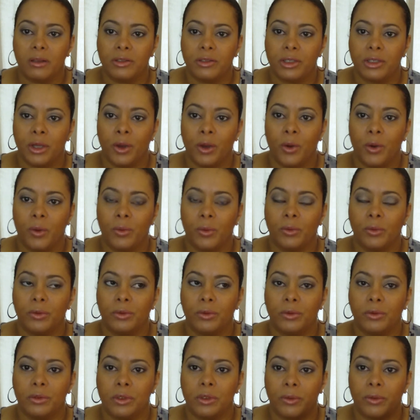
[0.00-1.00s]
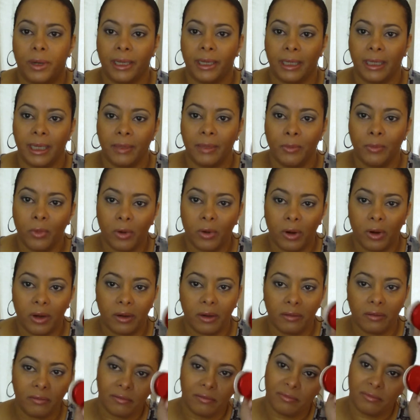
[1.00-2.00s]
So do I need
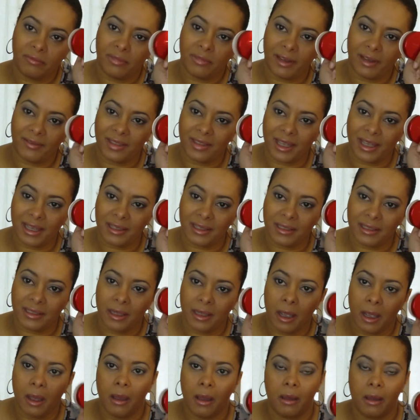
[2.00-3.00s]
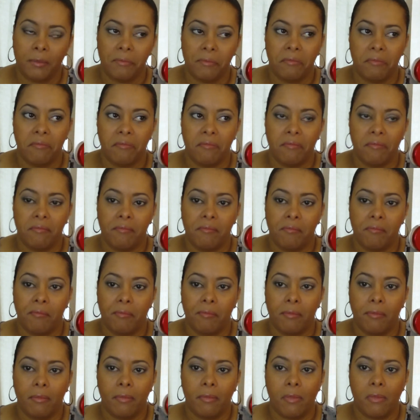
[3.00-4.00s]
more of this?
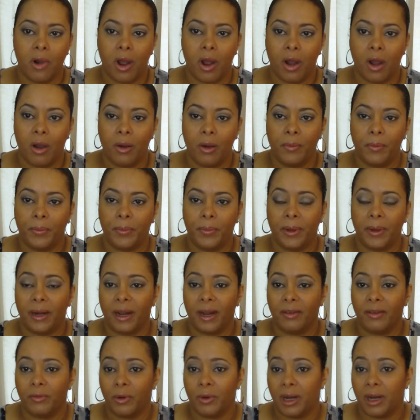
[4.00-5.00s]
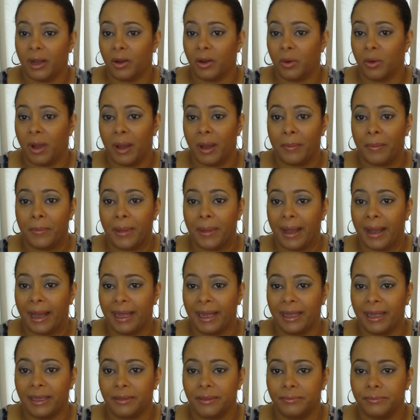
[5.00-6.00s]
No, but I, when I go out and
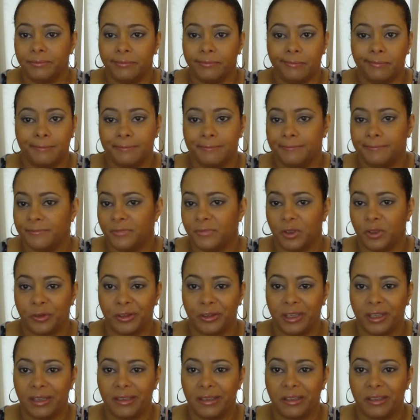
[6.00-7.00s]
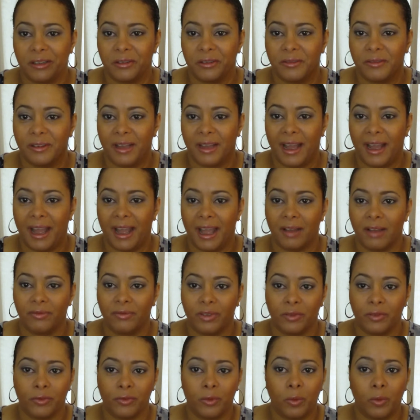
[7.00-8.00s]
buy it, don't need to. I have
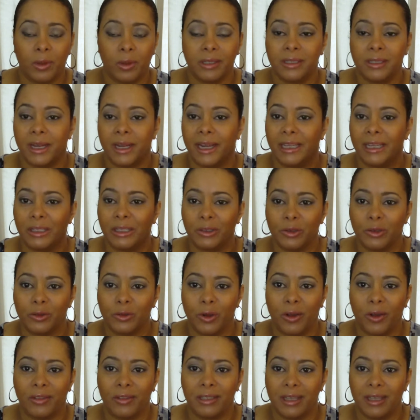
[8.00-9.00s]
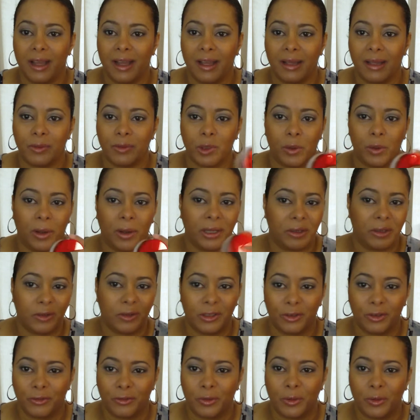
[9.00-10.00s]
different ones that I can use all the time, so I use
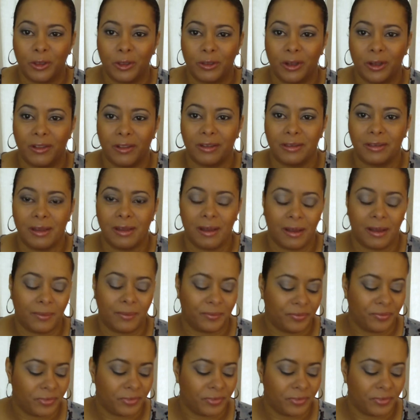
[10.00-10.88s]
different ones all the time.